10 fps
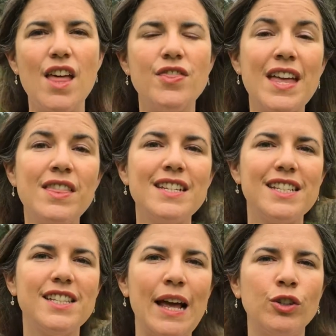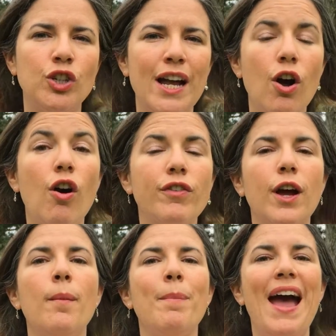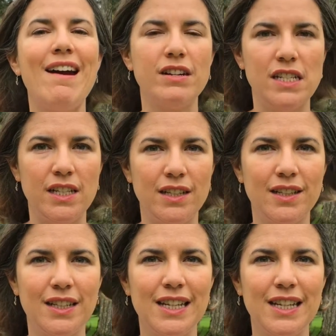Then there's the soundtrack of comparison.